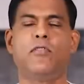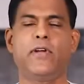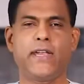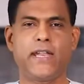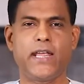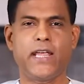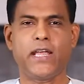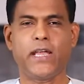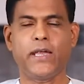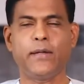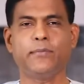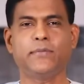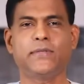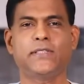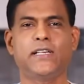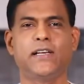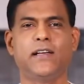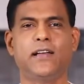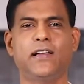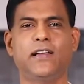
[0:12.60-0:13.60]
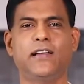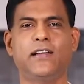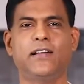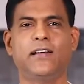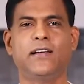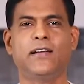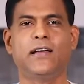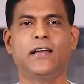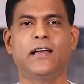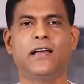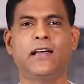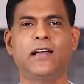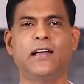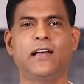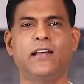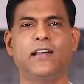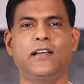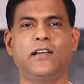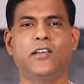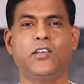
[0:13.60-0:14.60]
redeemed,
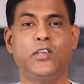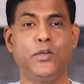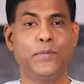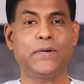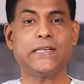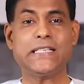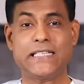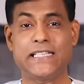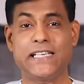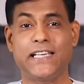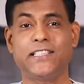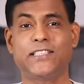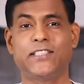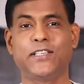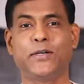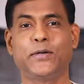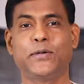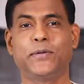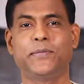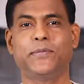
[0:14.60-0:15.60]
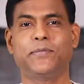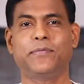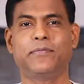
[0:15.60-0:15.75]
you must say so.